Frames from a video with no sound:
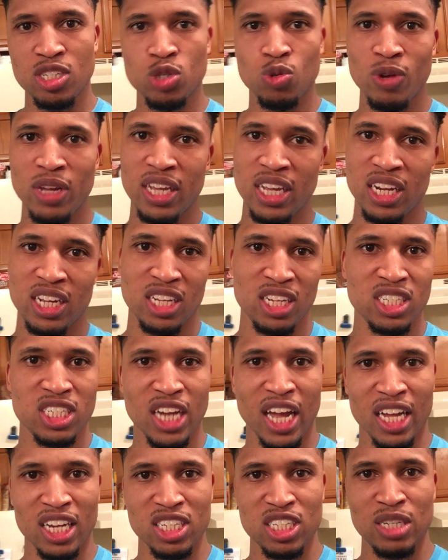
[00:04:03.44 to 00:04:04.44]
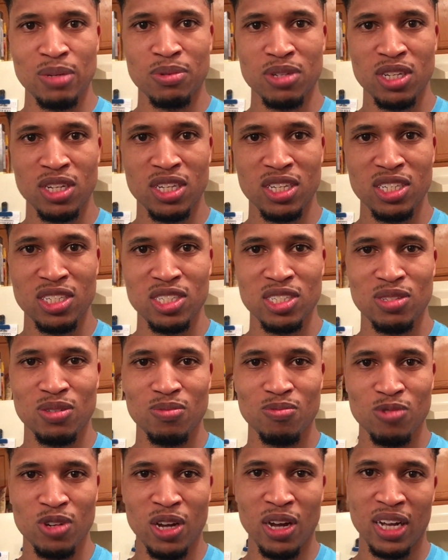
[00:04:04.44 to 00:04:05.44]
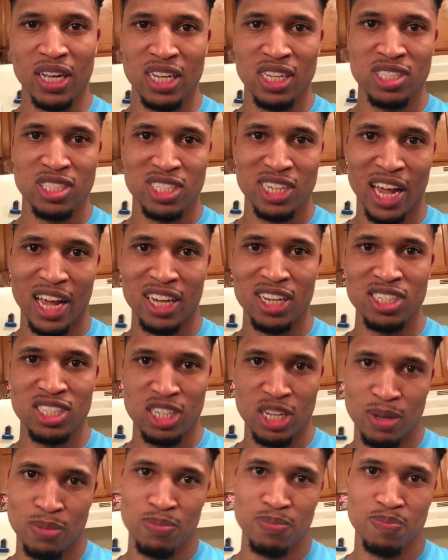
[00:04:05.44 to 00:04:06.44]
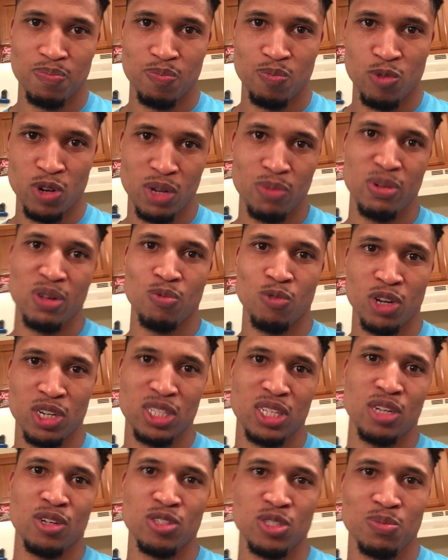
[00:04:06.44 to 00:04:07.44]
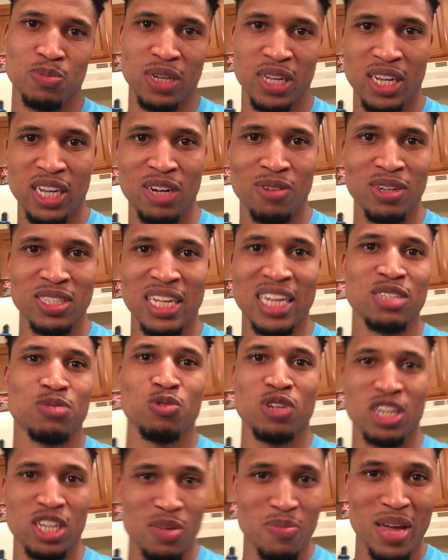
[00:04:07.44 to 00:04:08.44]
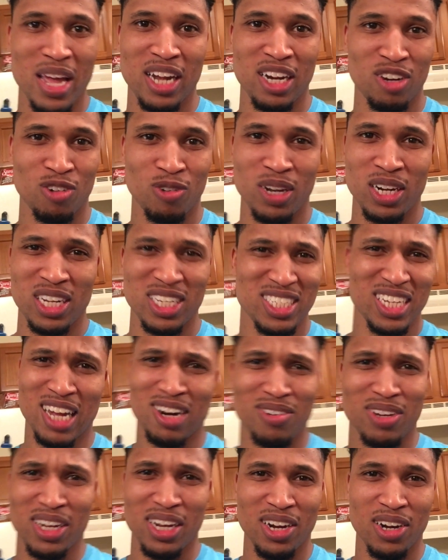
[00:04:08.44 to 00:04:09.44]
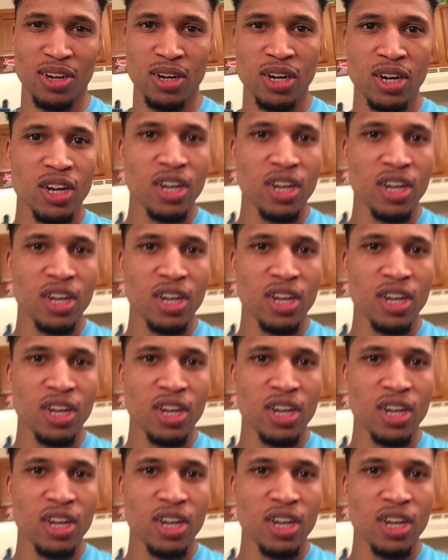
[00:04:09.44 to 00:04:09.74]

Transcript: tweak it in the chocolate chip cookies. Well, I guess chocolate chip would have been one of those, but anyway, that's one of your main ingredients, I don't care.